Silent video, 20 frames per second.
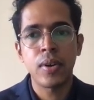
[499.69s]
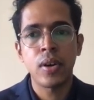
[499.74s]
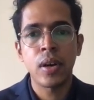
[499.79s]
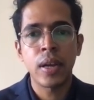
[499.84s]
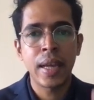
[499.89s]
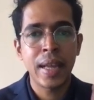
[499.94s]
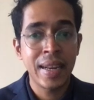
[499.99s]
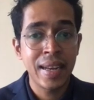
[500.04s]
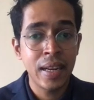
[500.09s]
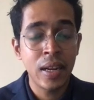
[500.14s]

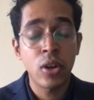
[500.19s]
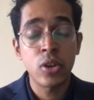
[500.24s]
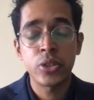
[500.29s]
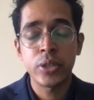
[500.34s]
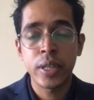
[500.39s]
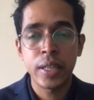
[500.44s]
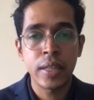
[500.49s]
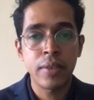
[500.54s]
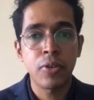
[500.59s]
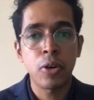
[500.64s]
And
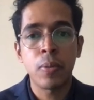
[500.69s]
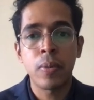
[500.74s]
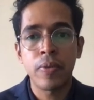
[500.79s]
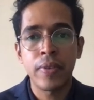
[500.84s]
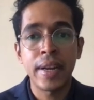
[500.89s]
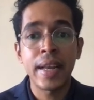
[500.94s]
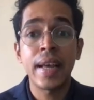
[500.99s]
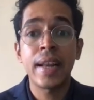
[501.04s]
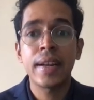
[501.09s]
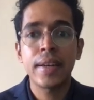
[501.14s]
also in the form
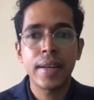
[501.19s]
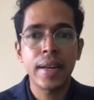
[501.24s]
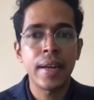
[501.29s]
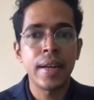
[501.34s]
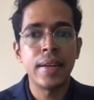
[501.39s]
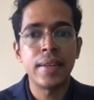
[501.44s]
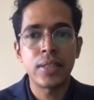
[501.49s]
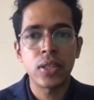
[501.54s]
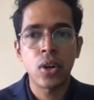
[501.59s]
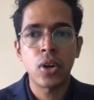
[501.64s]
of direct
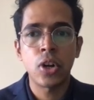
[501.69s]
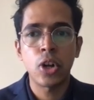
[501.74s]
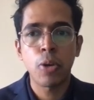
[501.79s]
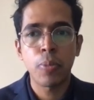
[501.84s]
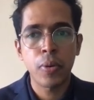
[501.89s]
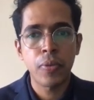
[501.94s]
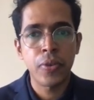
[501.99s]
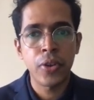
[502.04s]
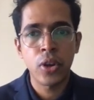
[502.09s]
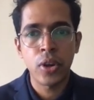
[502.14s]
edits on
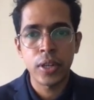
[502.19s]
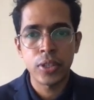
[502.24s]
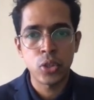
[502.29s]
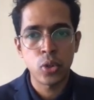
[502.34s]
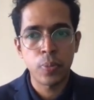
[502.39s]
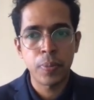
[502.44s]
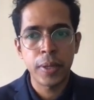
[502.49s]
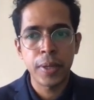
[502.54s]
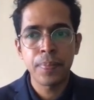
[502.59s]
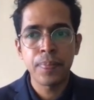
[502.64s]
top of your SOP.